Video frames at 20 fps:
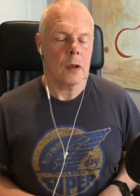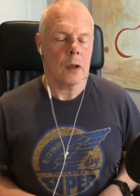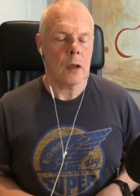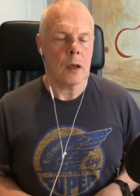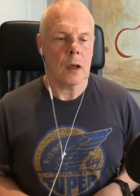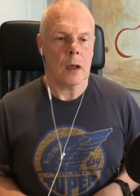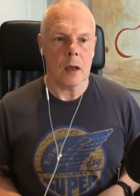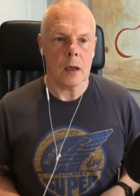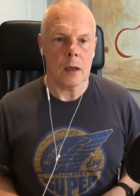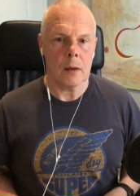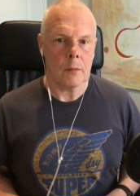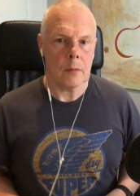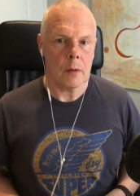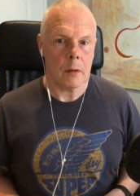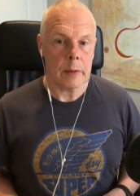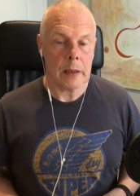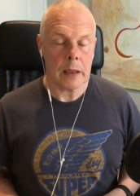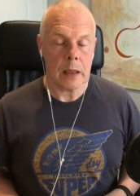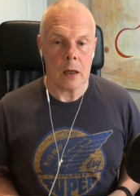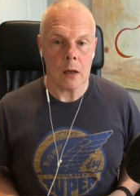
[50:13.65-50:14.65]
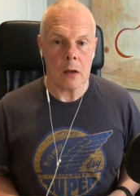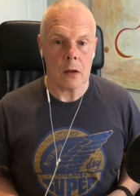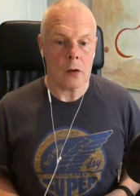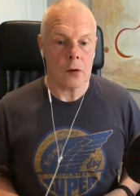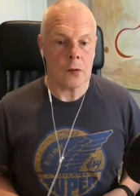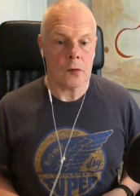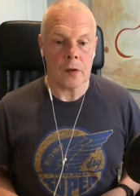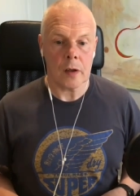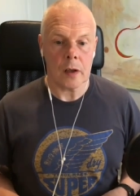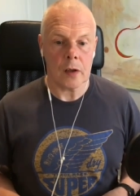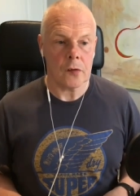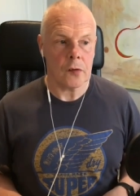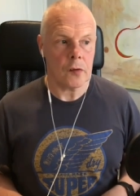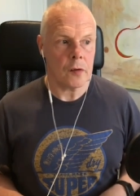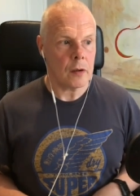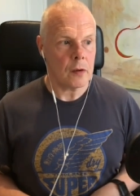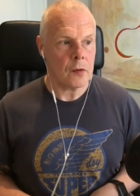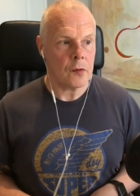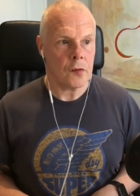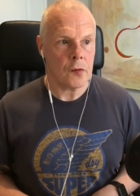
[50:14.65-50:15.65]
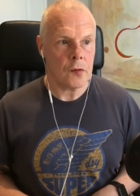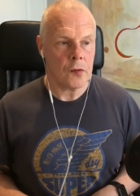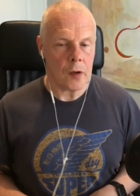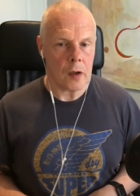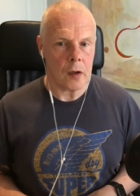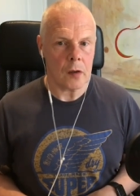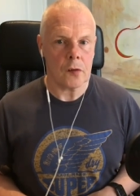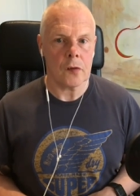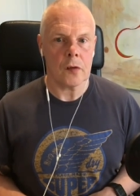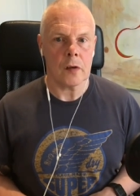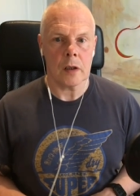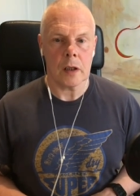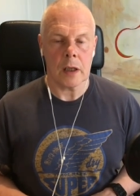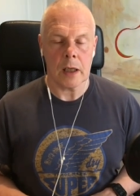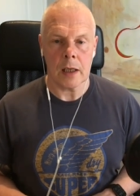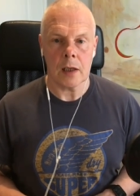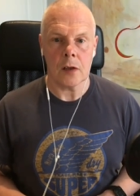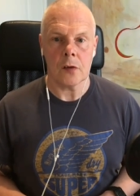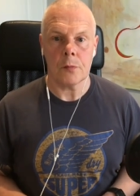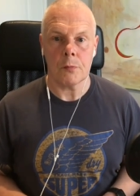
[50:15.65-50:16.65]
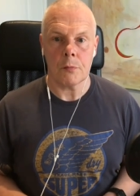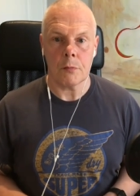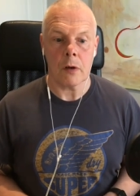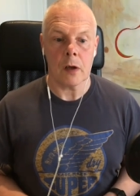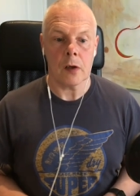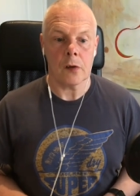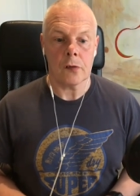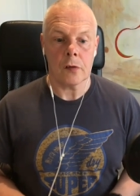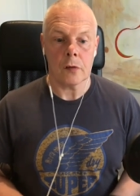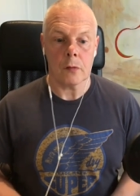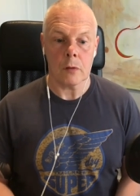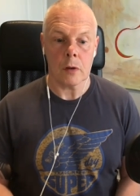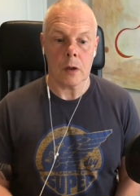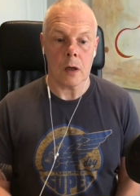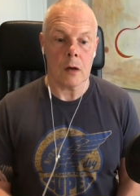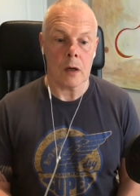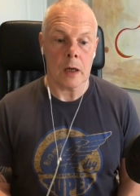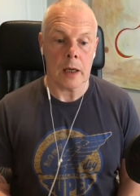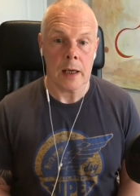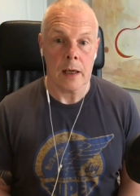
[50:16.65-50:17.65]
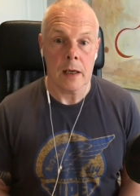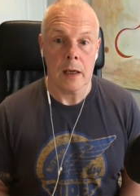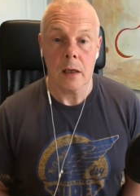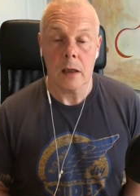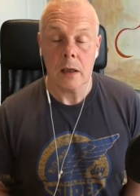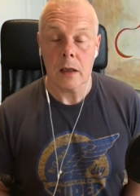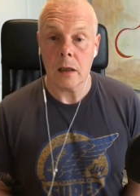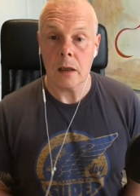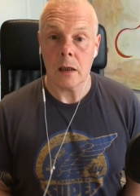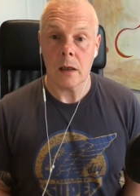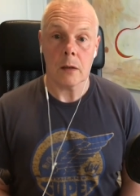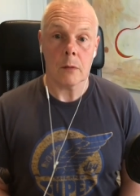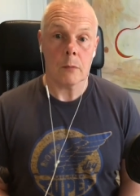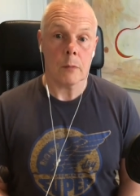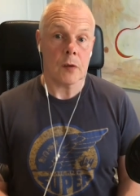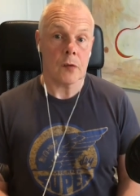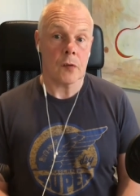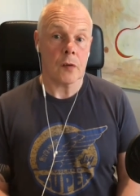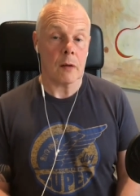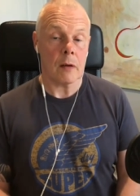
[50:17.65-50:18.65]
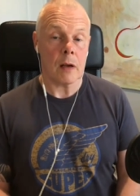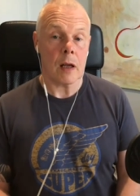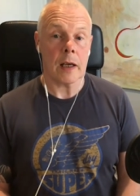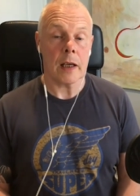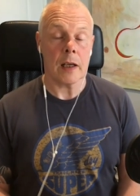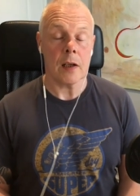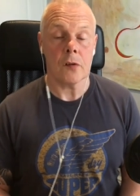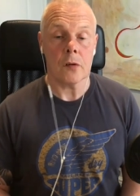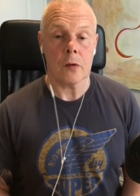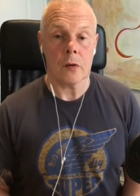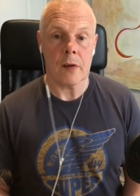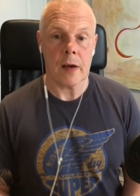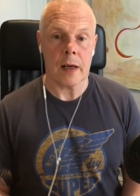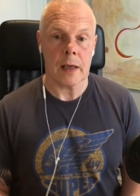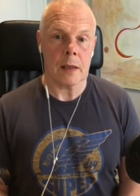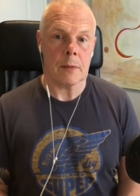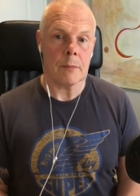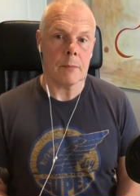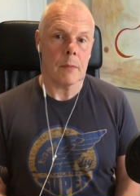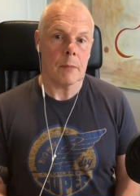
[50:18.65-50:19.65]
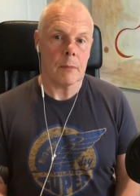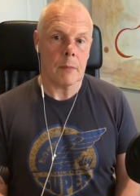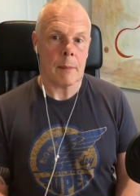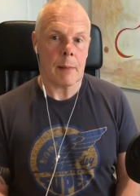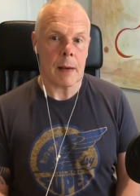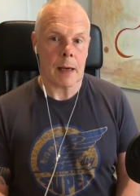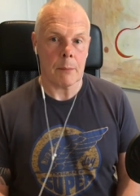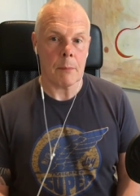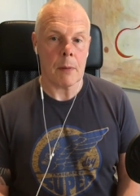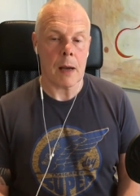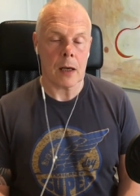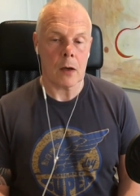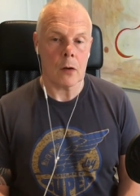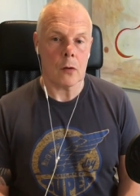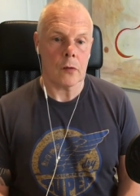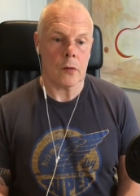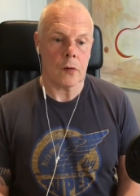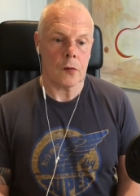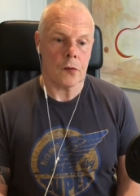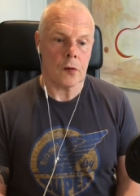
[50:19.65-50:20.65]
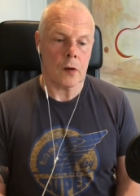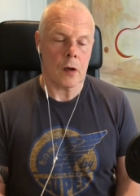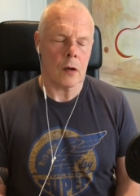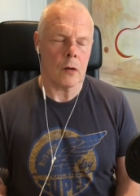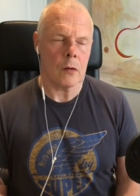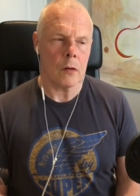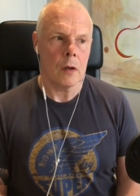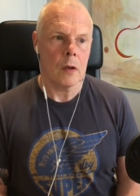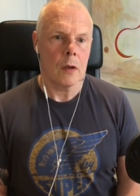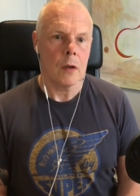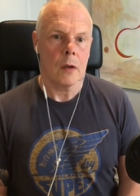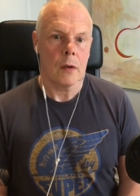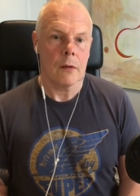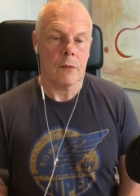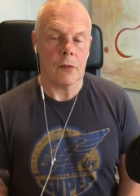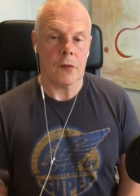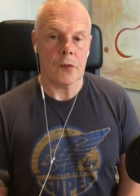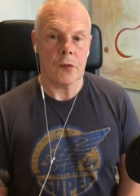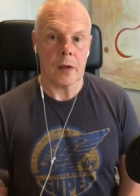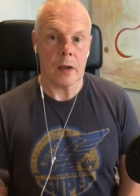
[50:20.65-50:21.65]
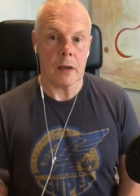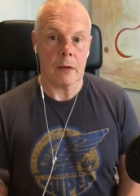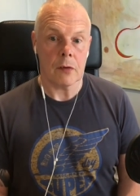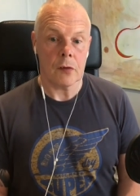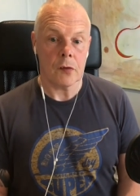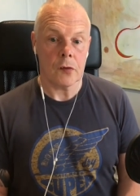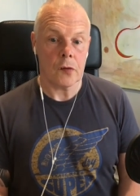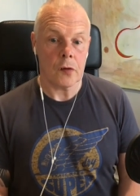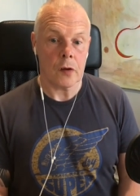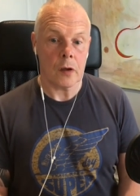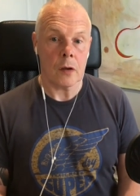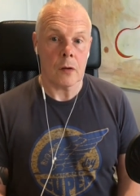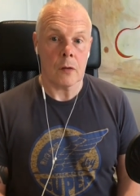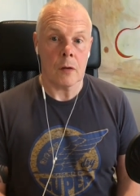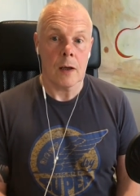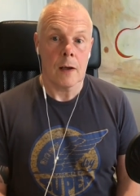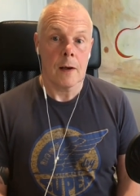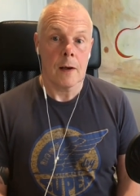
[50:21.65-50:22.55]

Um, I mean, Carlos is such an inspirational guy. Um, we're so lucky to have had him back back on the show for series two.